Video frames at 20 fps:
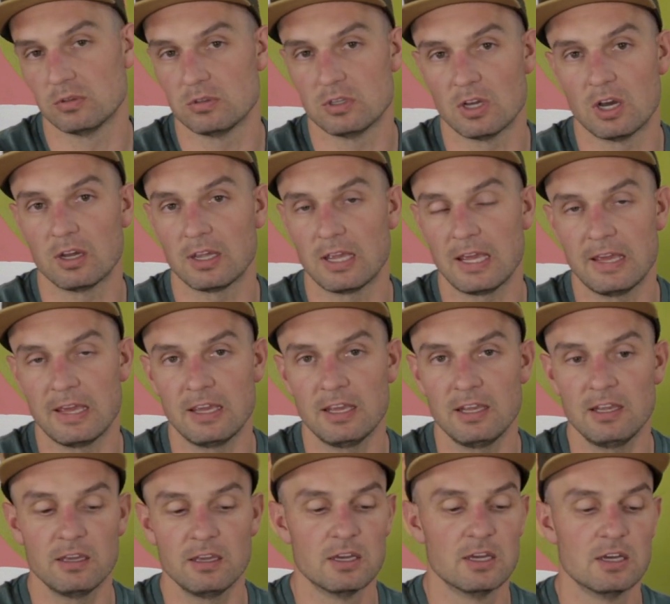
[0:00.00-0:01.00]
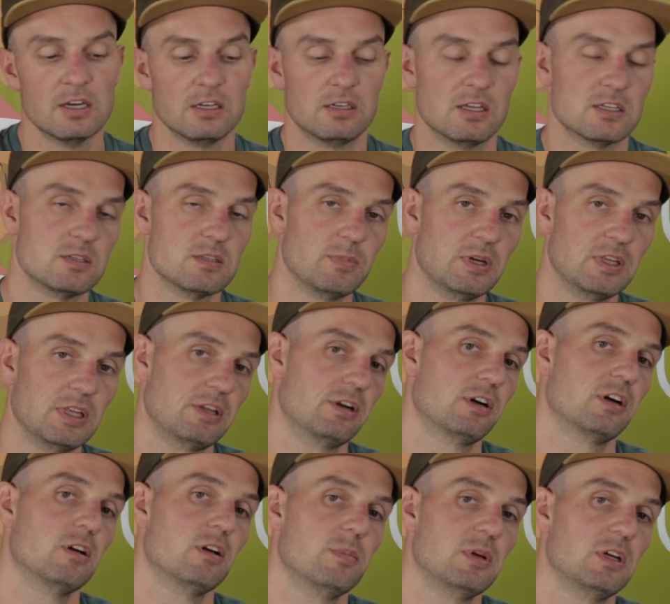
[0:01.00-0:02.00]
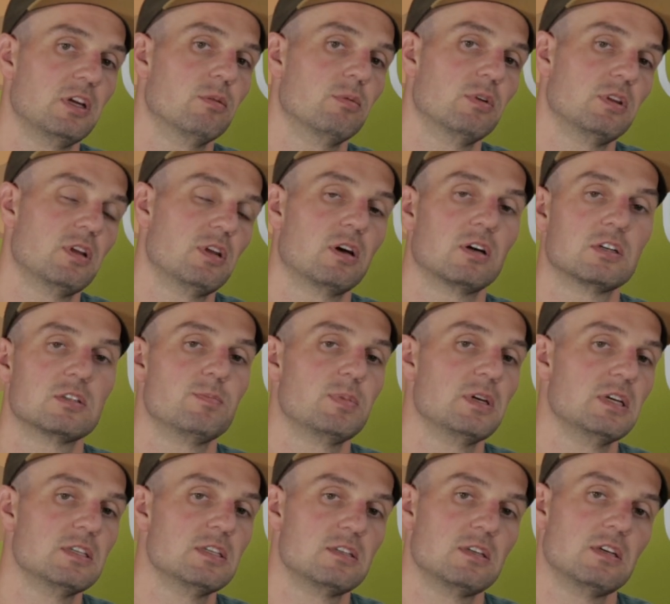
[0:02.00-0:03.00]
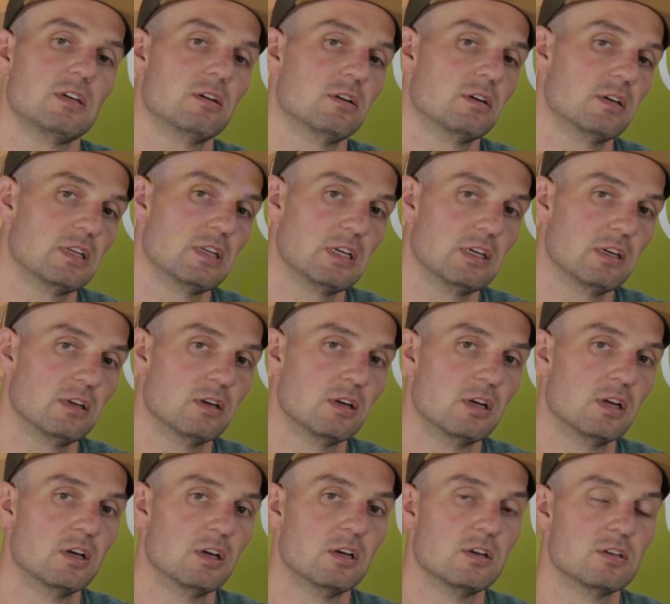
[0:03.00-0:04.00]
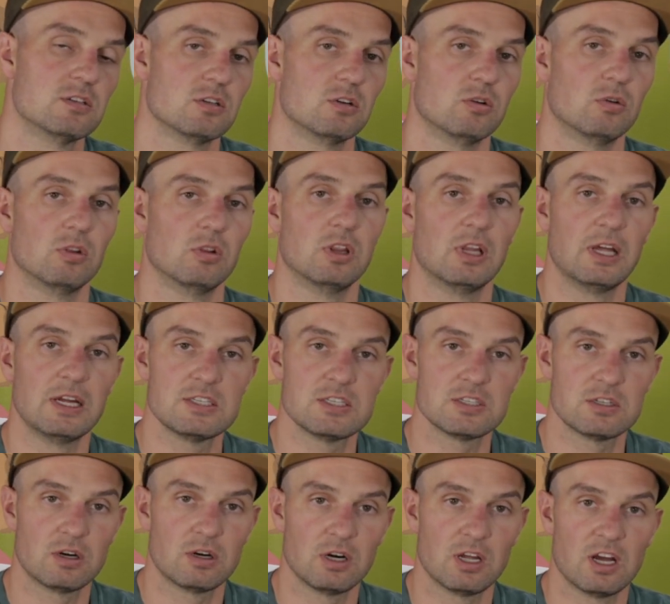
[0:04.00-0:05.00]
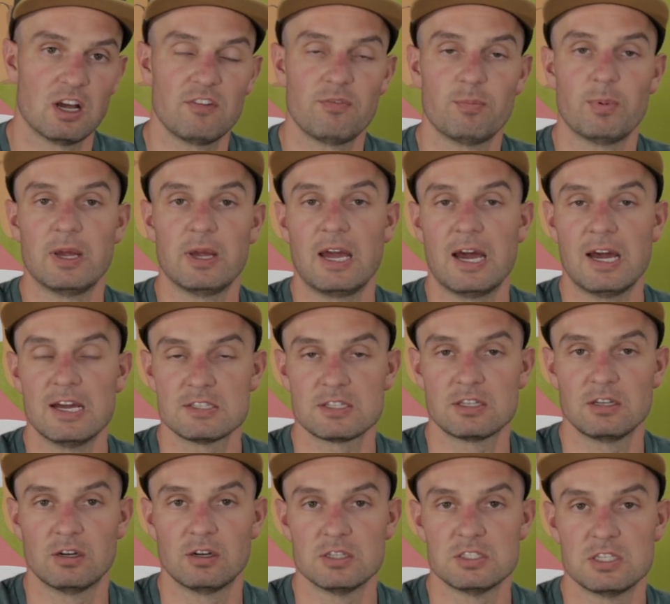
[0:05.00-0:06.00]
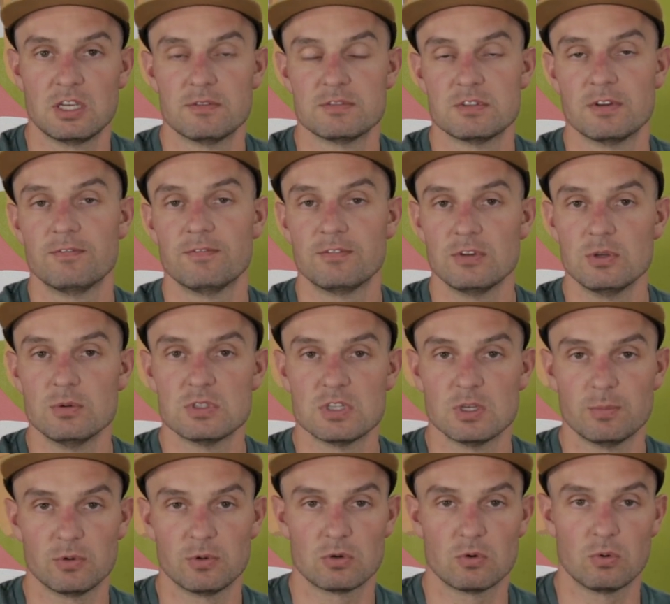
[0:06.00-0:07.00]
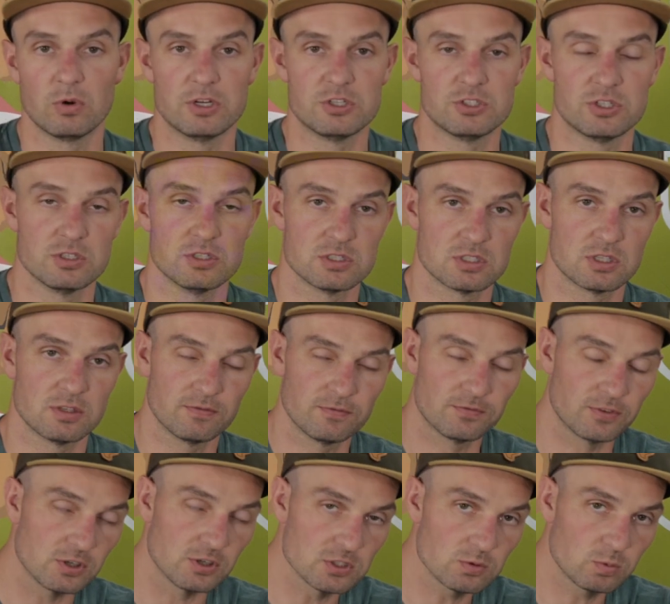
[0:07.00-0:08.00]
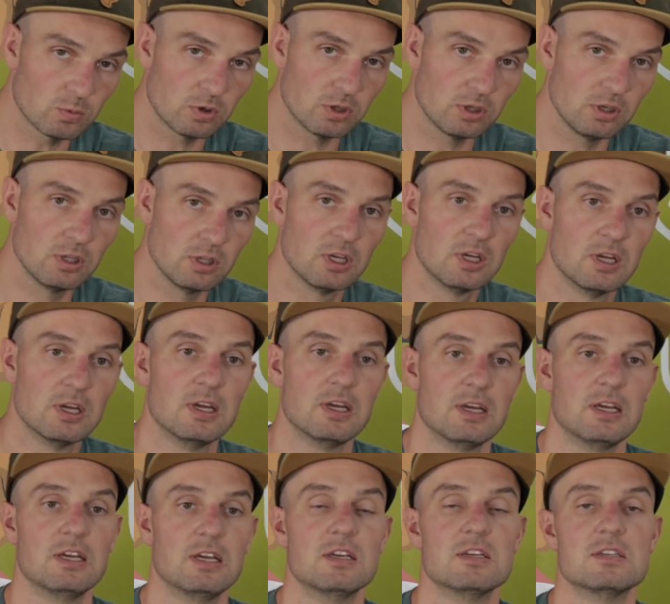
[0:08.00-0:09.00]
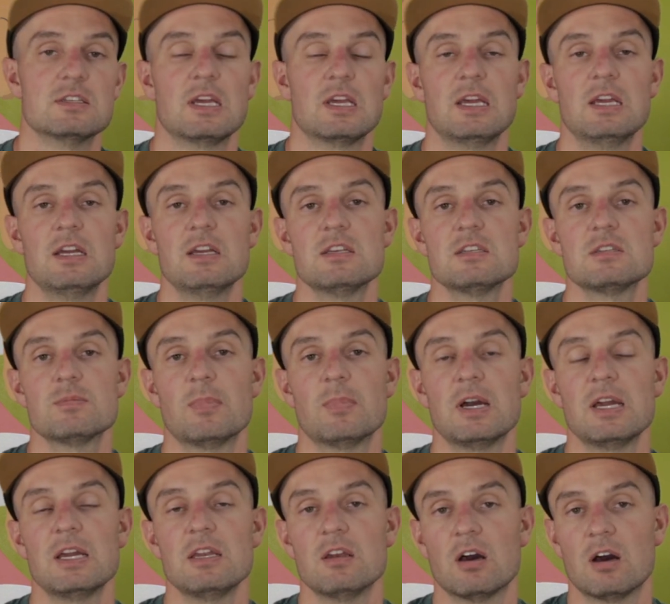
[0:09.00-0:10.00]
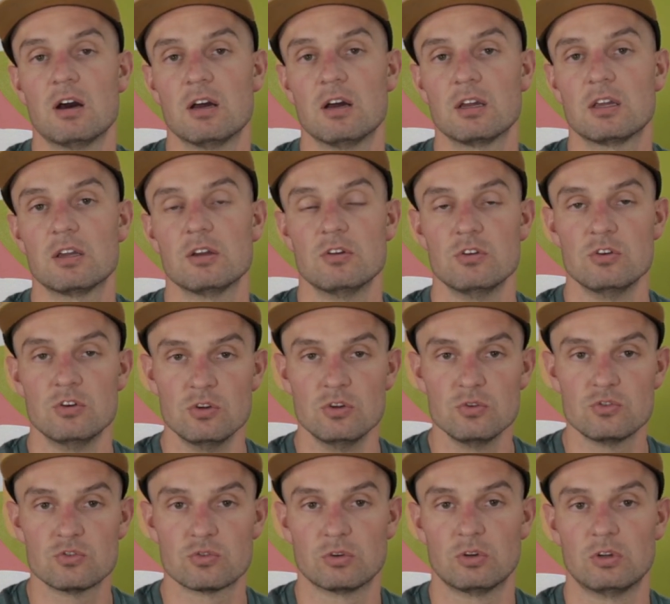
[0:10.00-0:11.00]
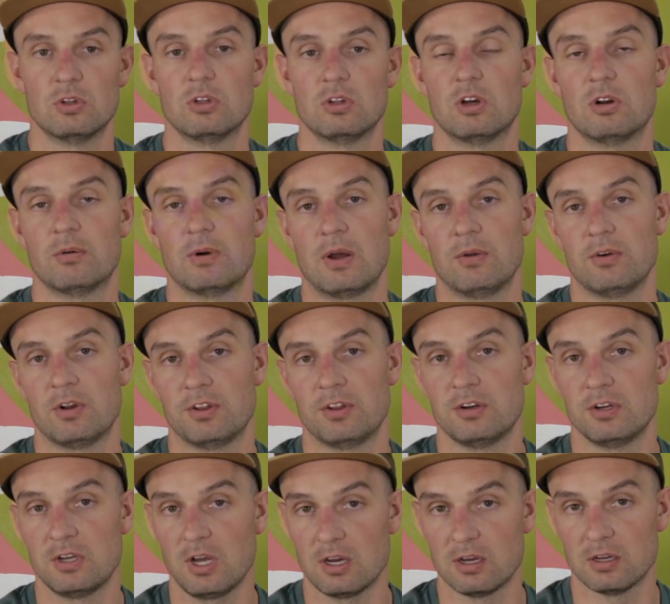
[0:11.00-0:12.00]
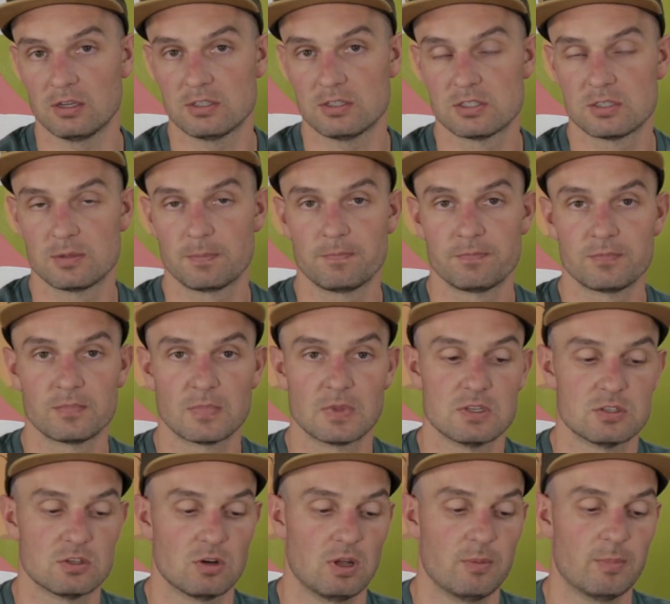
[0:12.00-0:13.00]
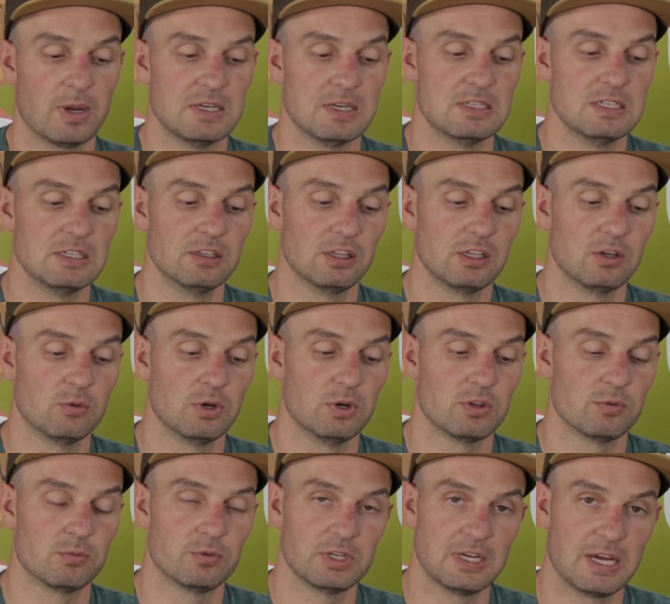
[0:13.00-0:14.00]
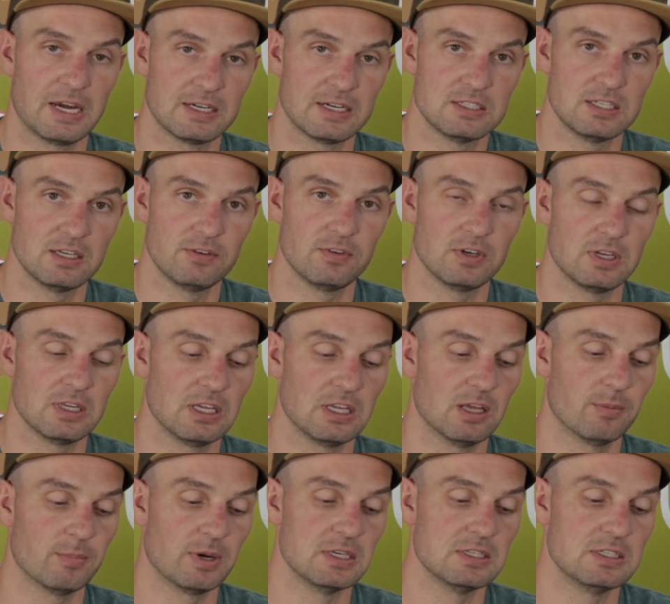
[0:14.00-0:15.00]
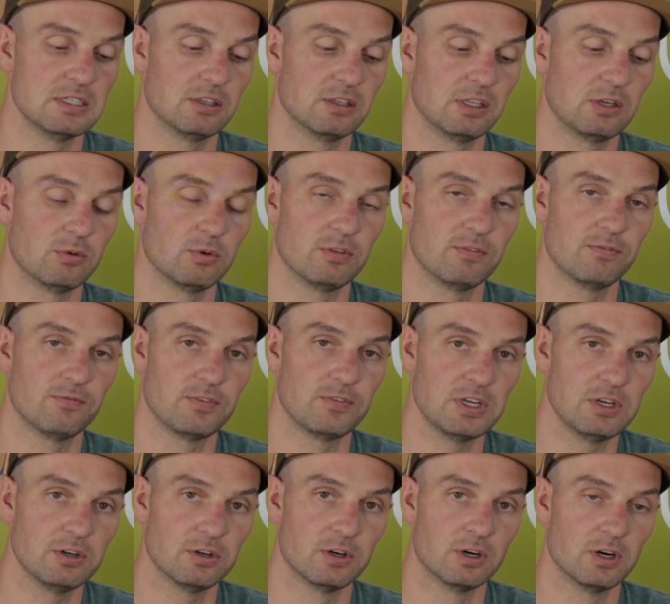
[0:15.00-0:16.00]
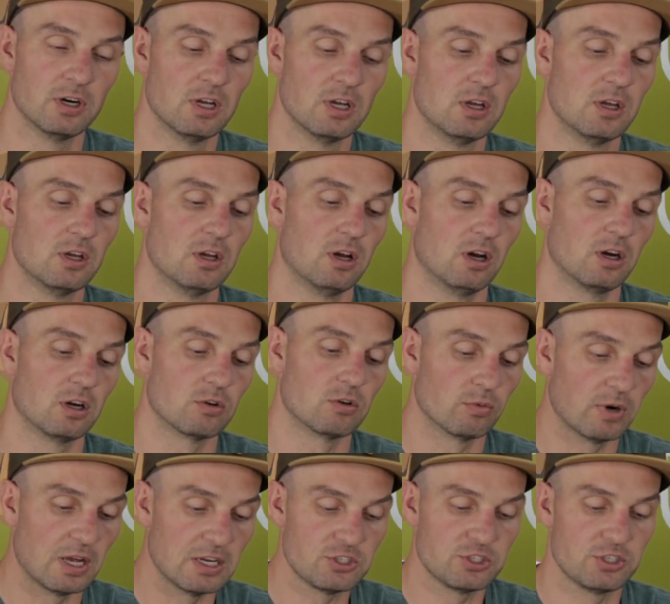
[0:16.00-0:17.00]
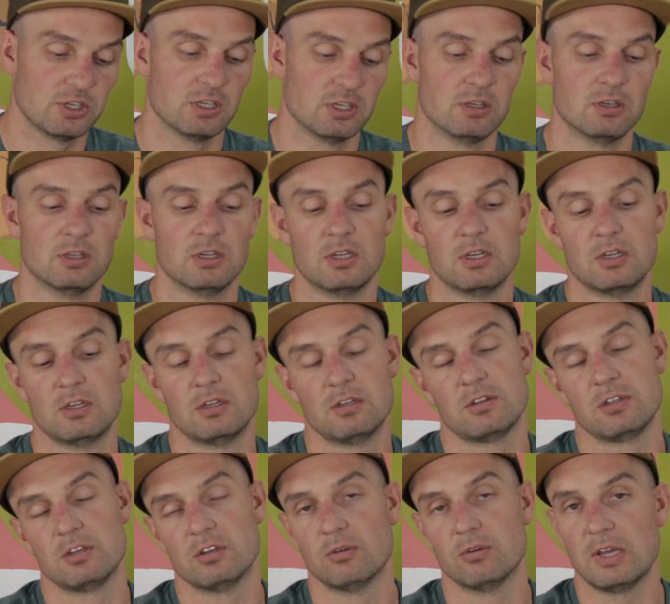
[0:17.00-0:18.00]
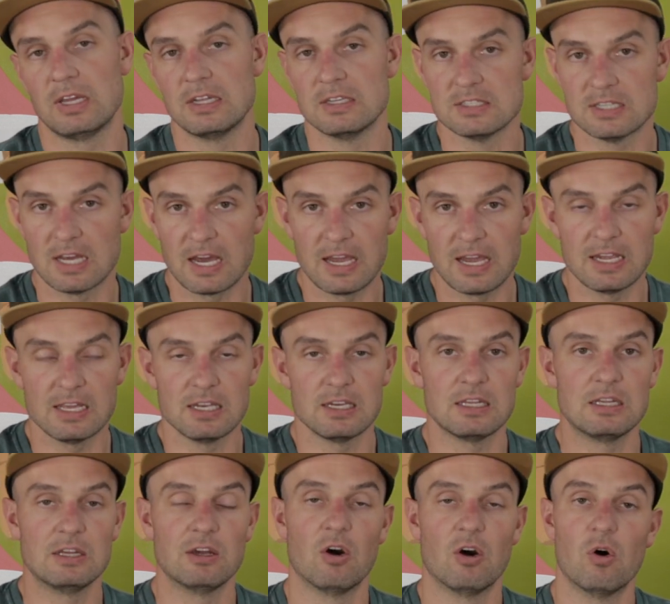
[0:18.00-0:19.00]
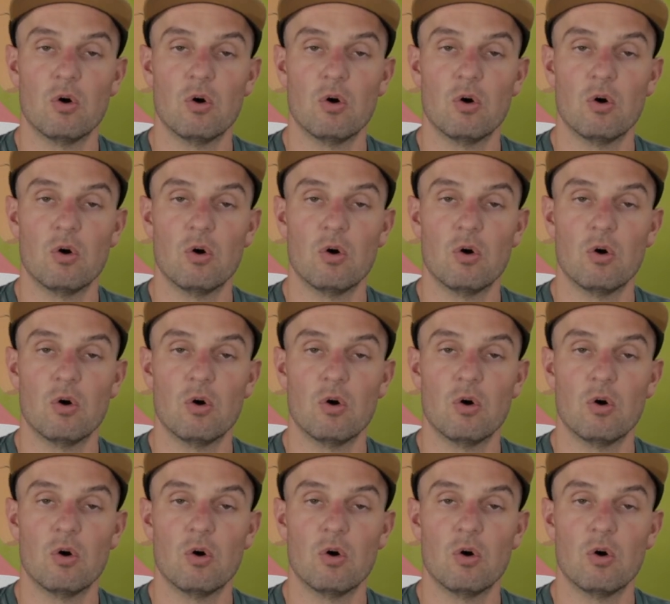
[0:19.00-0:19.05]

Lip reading: dog A doesn't mean that they're going to be good with dogs B, C, or D. So let's start off by asking ourselves a few simple questions. The first one is my dog neutral around other dogs? So am I dealing with reactivity? Am I dealing with fear, aggression, anxiety,